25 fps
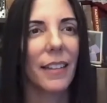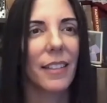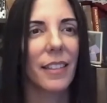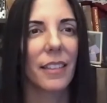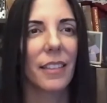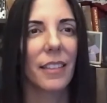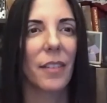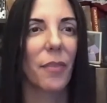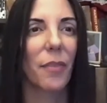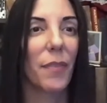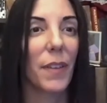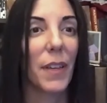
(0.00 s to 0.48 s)

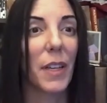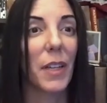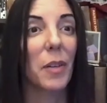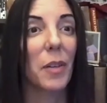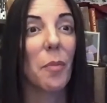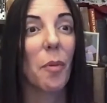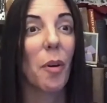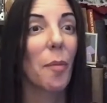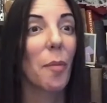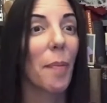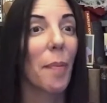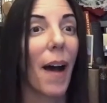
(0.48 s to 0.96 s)
just
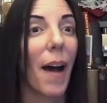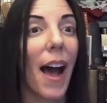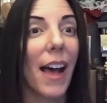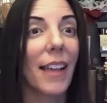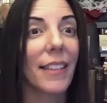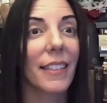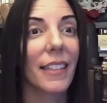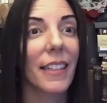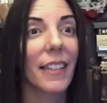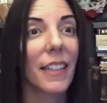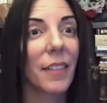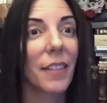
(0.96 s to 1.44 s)
feel more
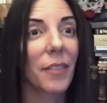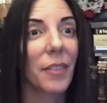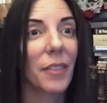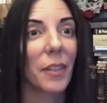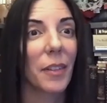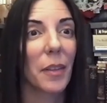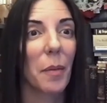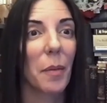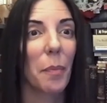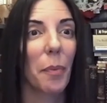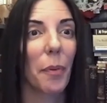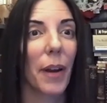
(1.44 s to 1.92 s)
positive
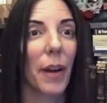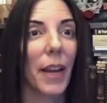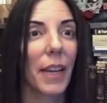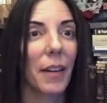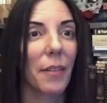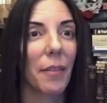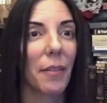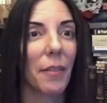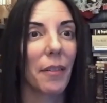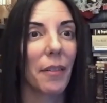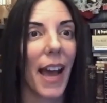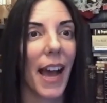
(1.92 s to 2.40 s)
so the
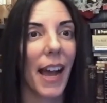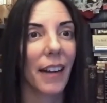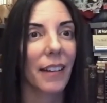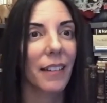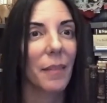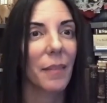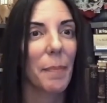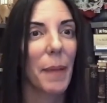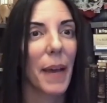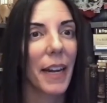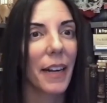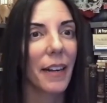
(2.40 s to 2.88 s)
brain
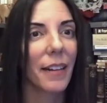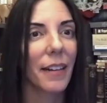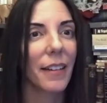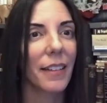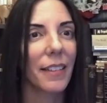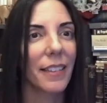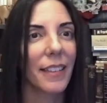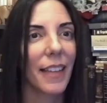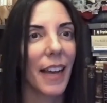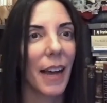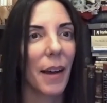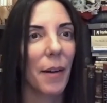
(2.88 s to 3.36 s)
reacts better?
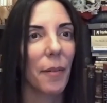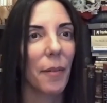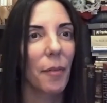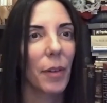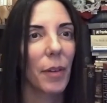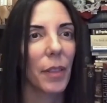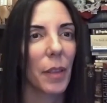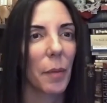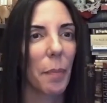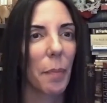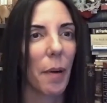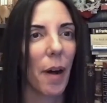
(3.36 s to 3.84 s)
Is that
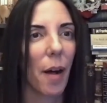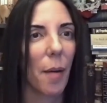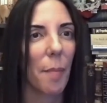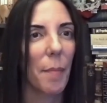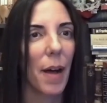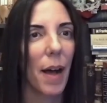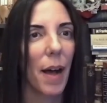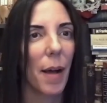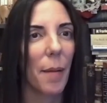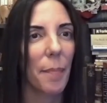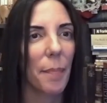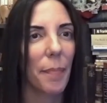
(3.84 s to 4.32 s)
with the
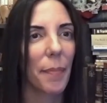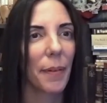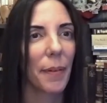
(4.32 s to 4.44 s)
palm up?